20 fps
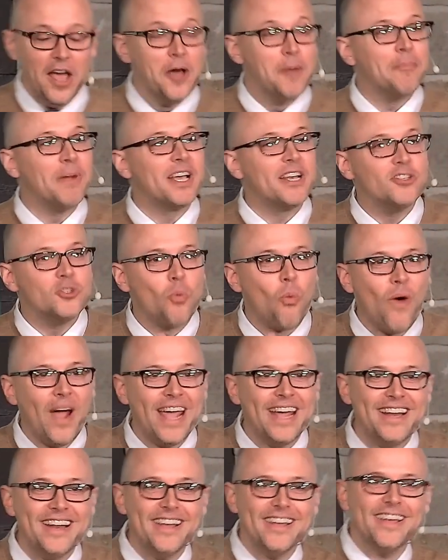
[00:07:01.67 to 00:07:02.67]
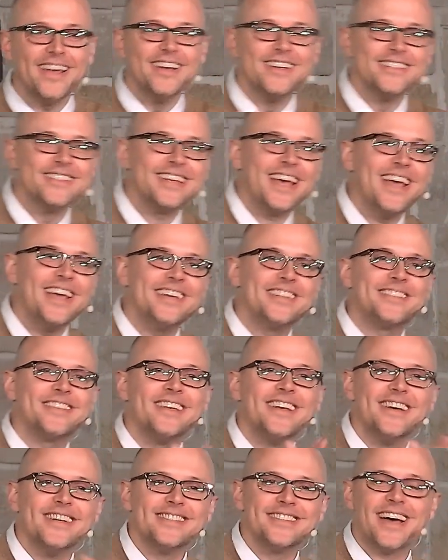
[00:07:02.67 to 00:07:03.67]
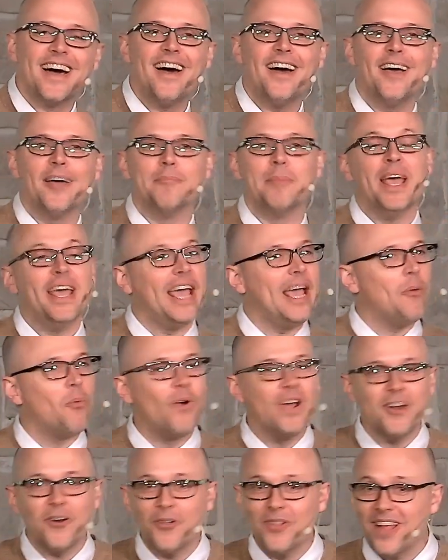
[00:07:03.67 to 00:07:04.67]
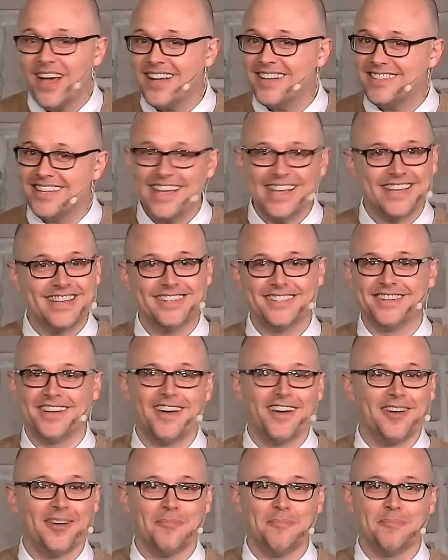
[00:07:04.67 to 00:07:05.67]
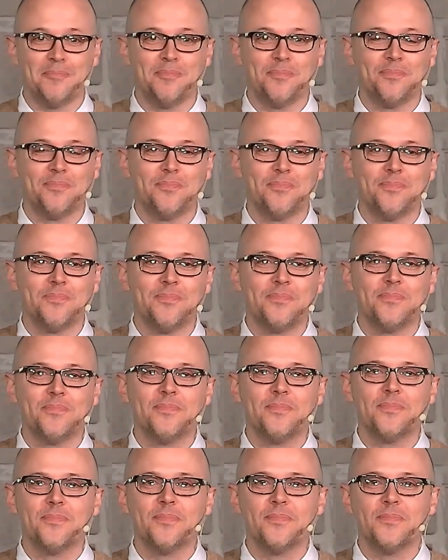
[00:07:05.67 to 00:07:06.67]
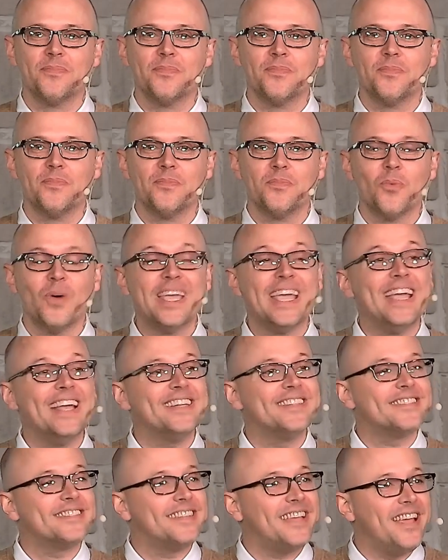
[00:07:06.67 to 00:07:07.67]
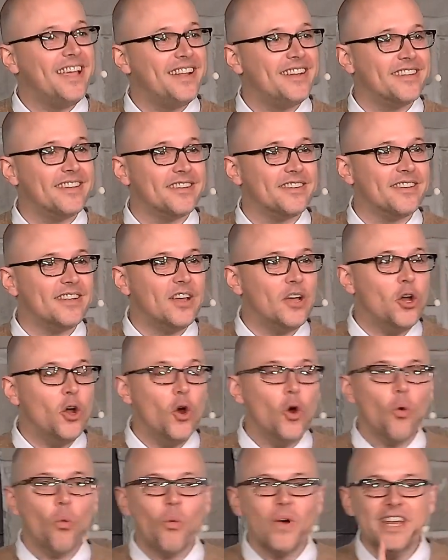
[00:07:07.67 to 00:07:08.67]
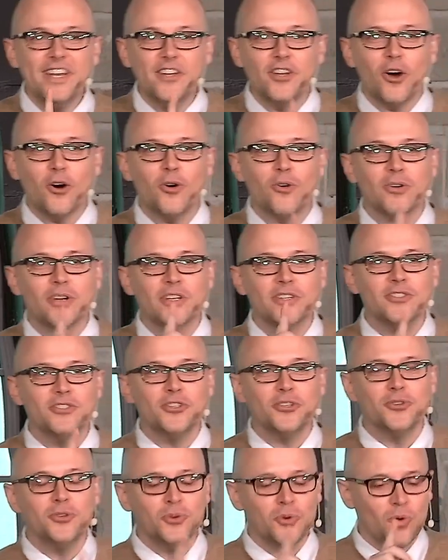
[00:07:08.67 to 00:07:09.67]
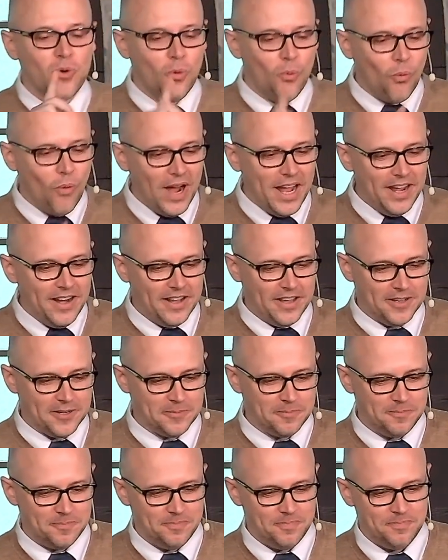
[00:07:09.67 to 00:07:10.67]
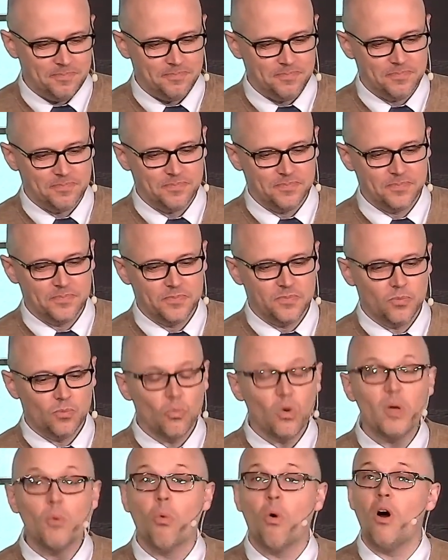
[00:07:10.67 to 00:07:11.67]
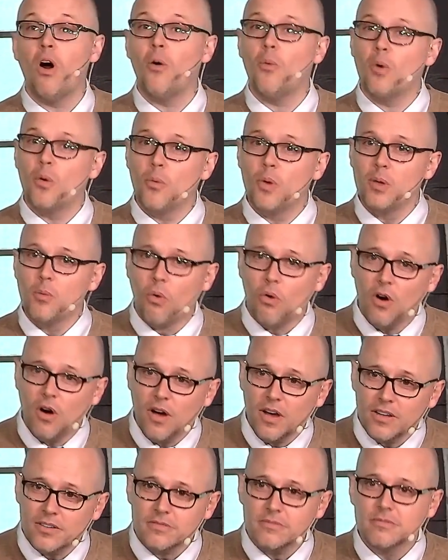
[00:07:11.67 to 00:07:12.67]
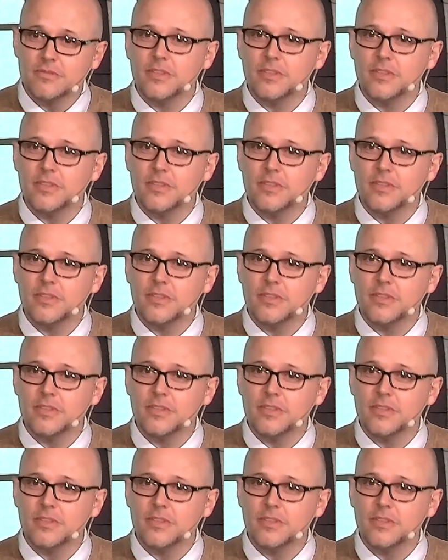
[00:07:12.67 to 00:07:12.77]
because waiting takes time, and we don't like taking time. We can't stand it. We don't do waiting. We want what we want,